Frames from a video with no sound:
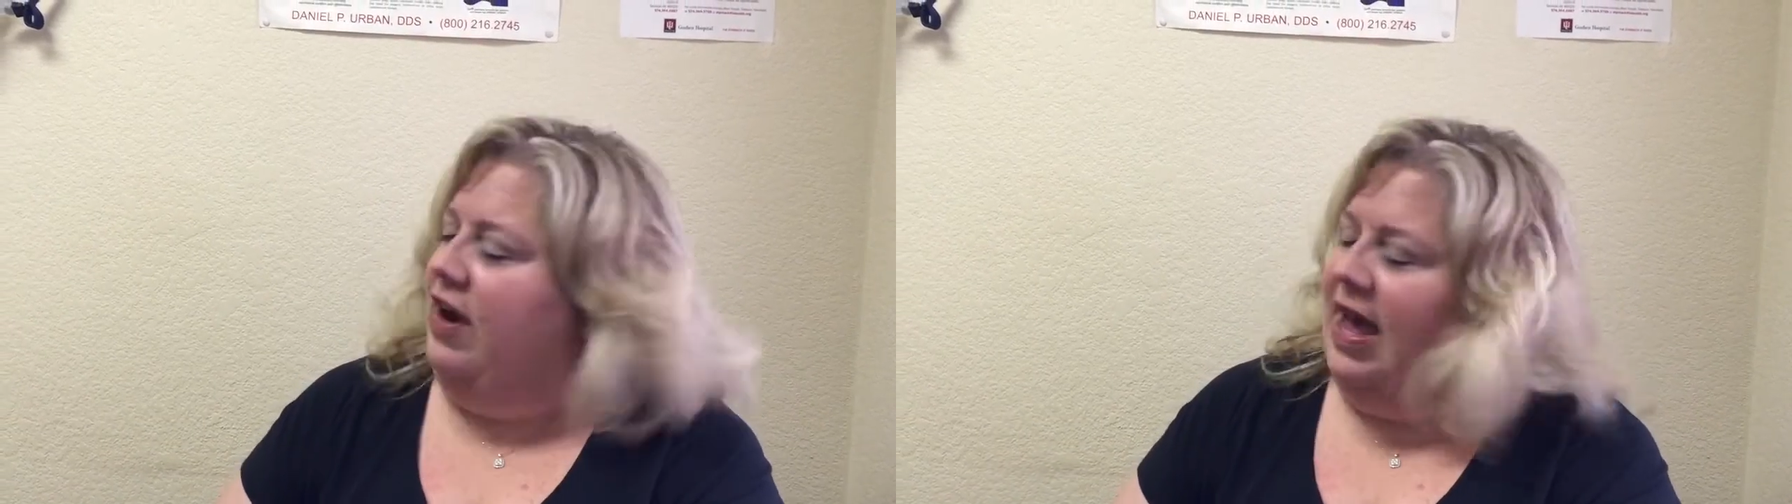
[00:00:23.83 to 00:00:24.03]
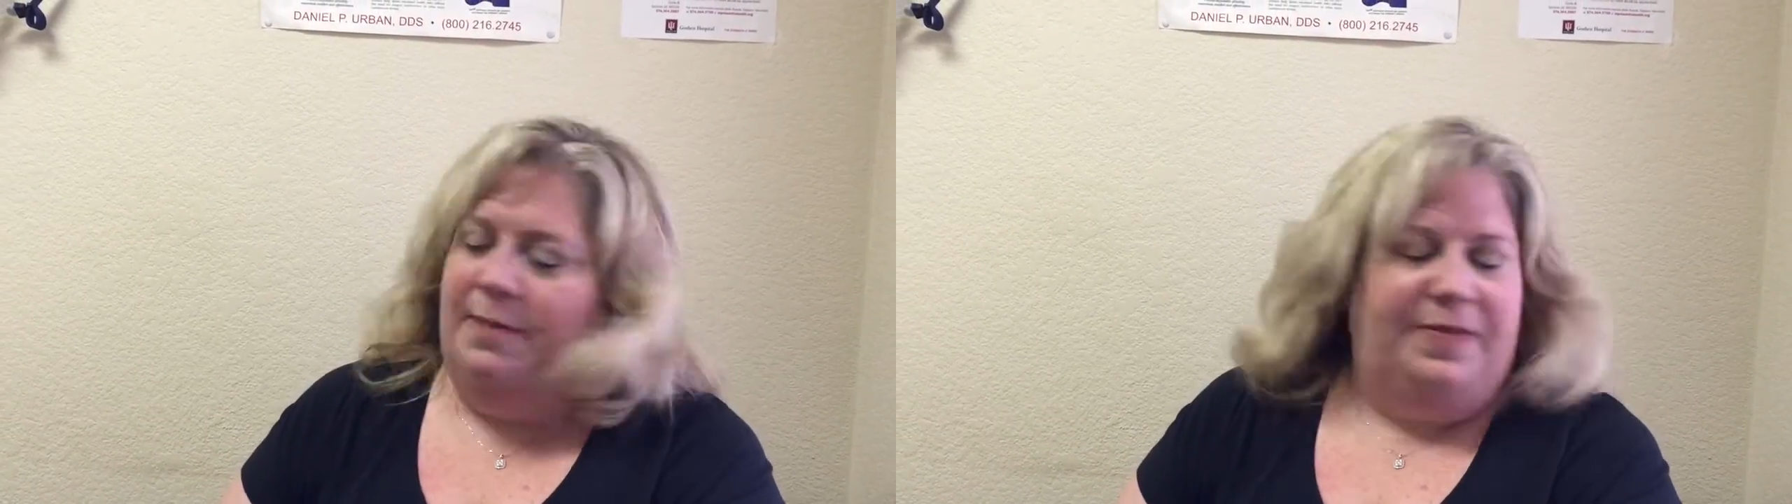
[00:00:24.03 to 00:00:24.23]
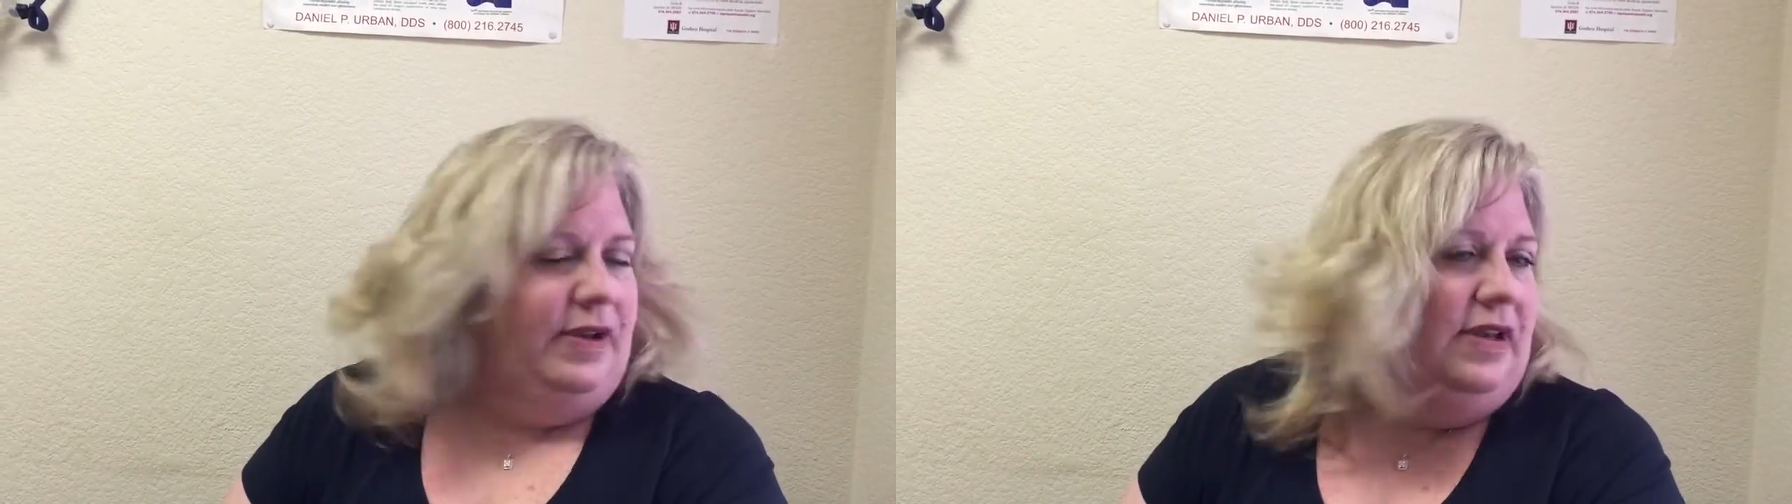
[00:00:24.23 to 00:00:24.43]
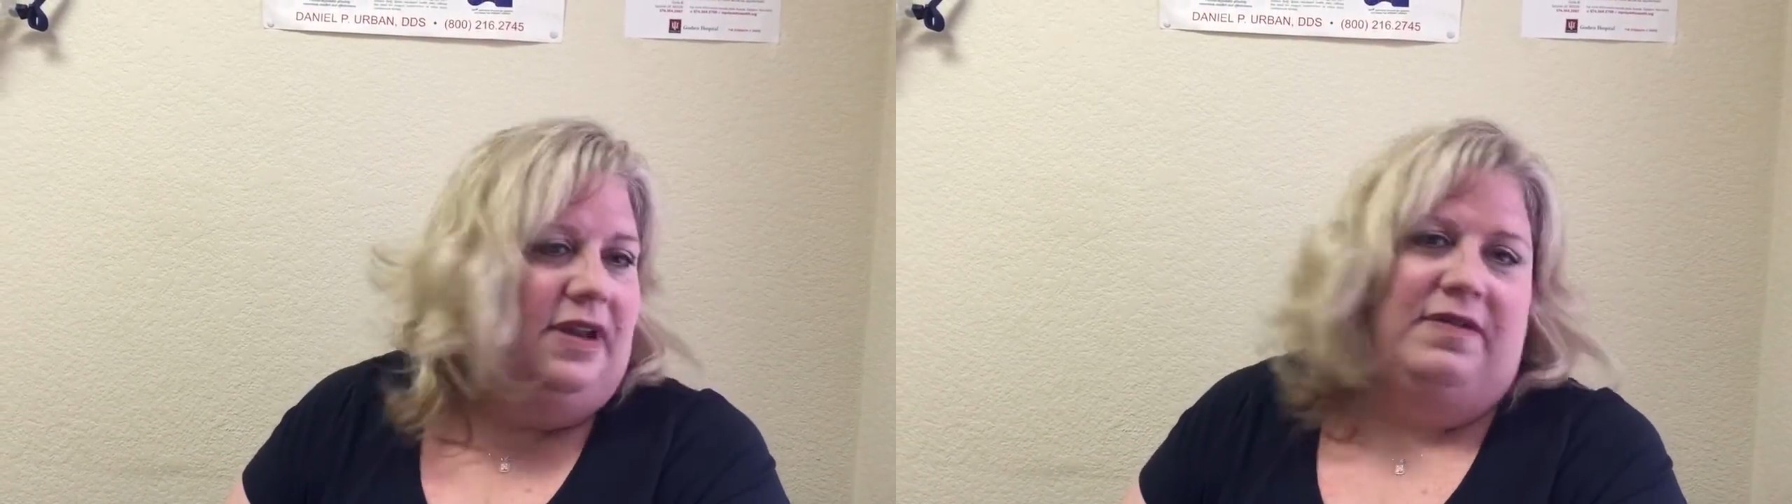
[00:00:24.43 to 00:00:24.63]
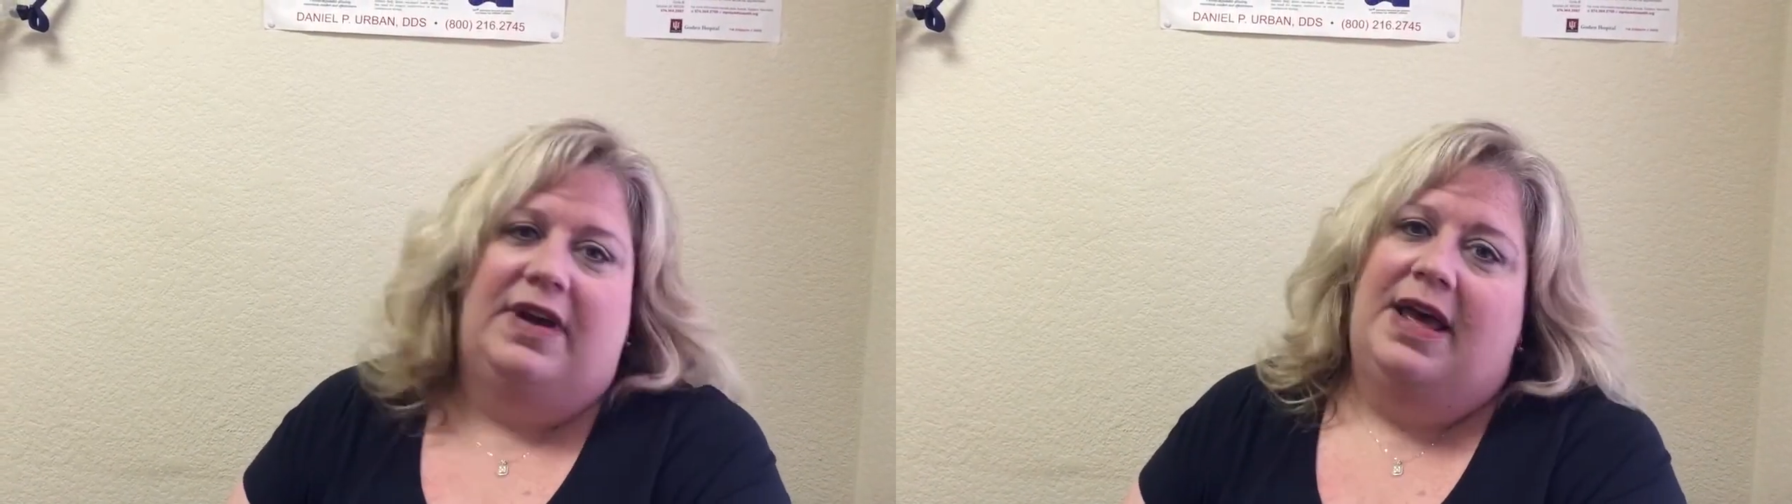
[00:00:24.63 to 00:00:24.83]

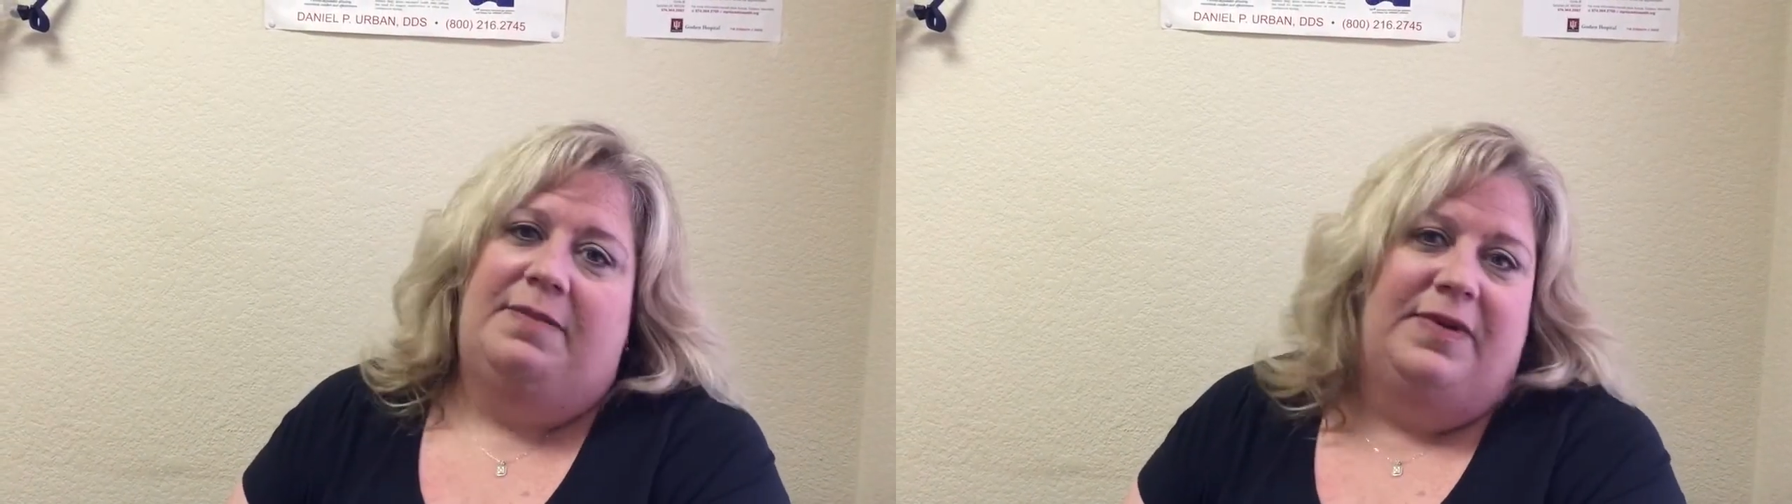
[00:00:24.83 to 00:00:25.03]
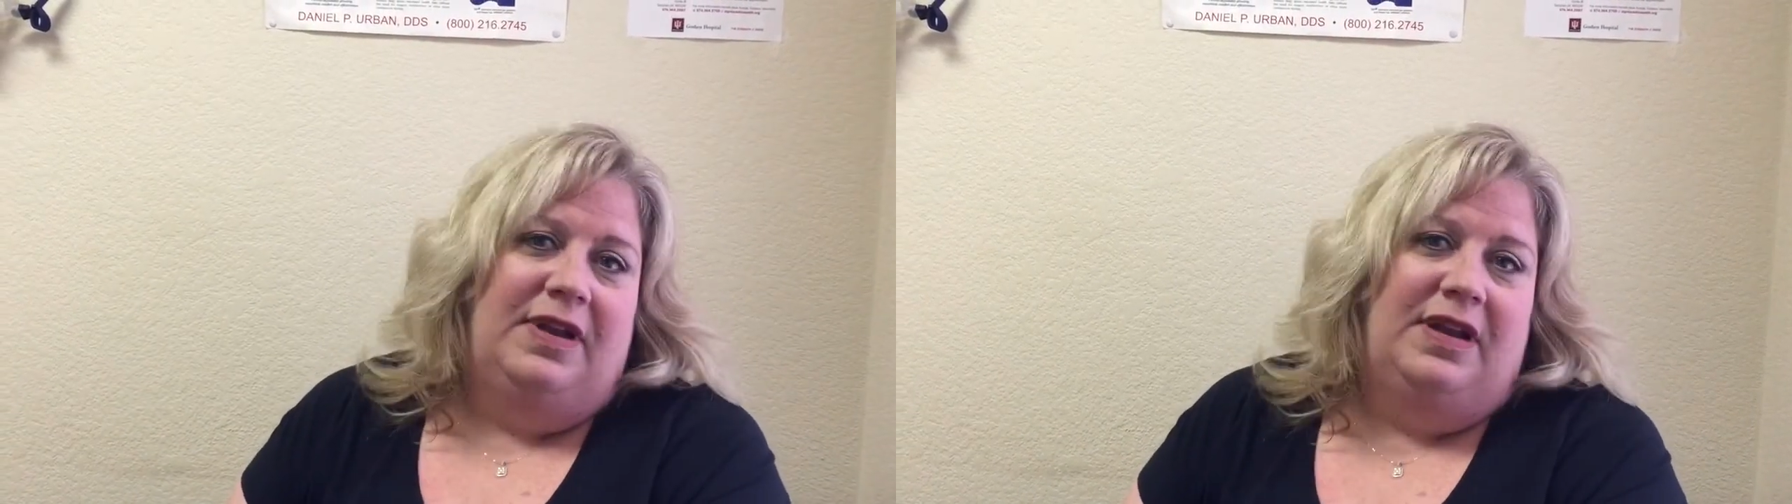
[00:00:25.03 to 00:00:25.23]
happened